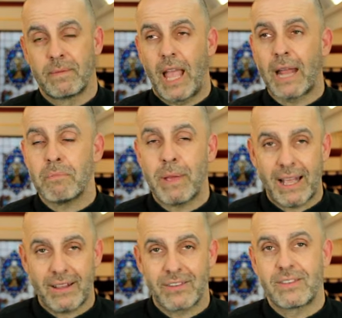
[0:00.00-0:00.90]
At
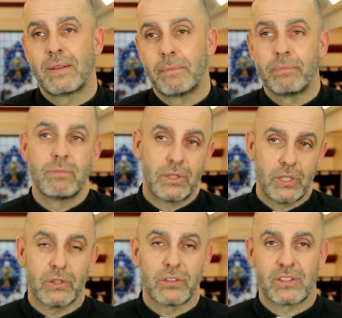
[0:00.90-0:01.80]
best,
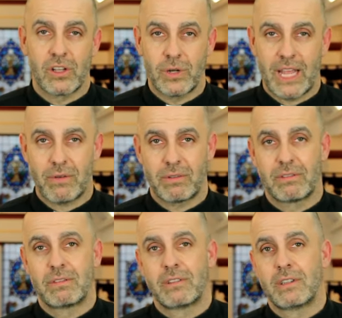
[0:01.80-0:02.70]
you'll slow down.
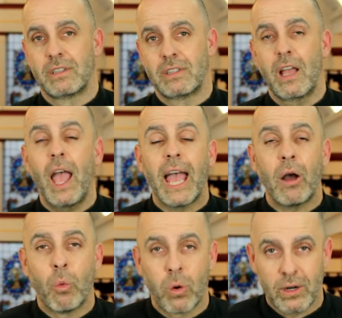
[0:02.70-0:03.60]

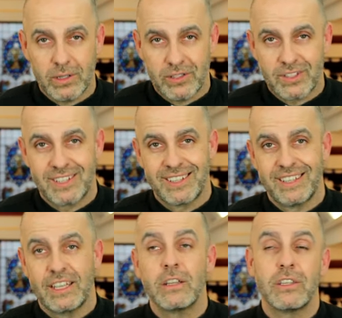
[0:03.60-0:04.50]
At worst,
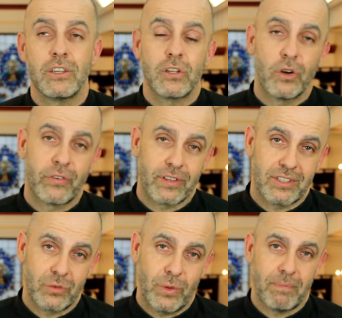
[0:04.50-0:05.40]
you'll go for a
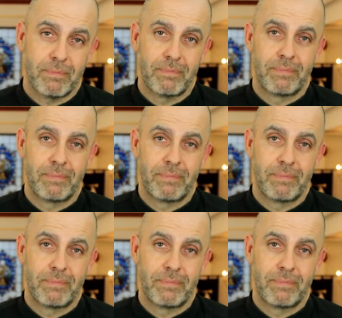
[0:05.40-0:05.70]
swim.